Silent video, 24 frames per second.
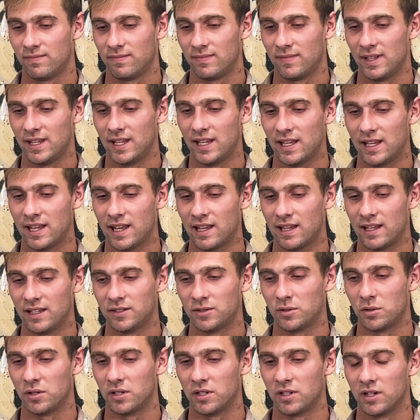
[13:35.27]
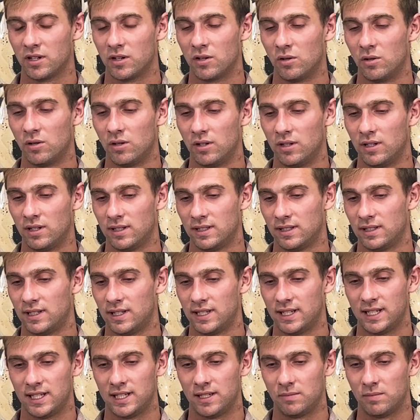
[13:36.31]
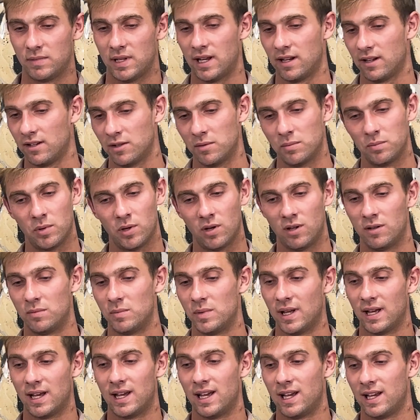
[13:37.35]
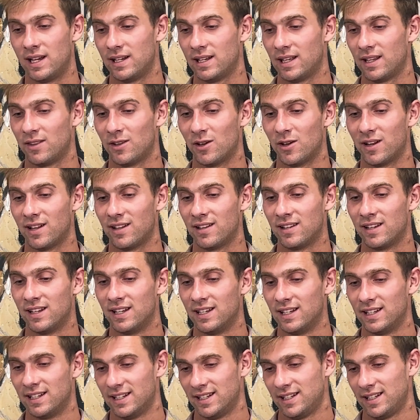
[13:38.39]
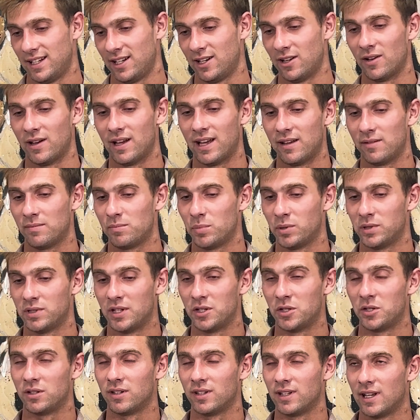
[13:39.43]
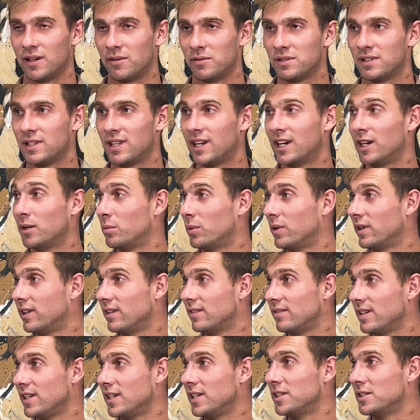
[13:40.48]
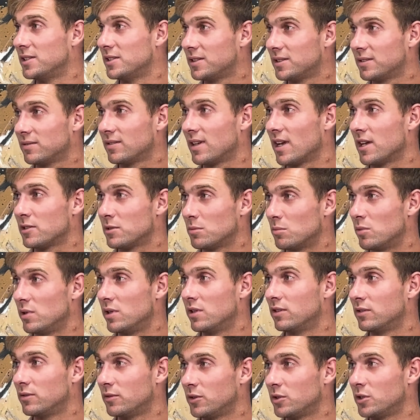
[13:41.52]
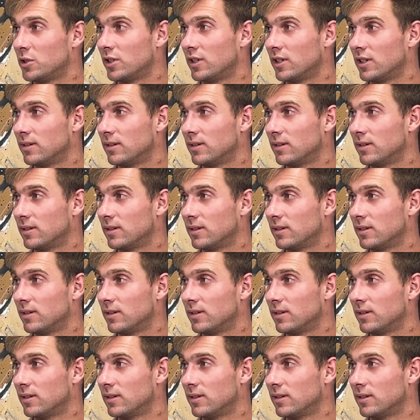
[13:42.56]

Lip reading: Yeah. He scored a good goal. They had a good ball in behind. I thought, positionally I was there, but he's got some wheels for sure.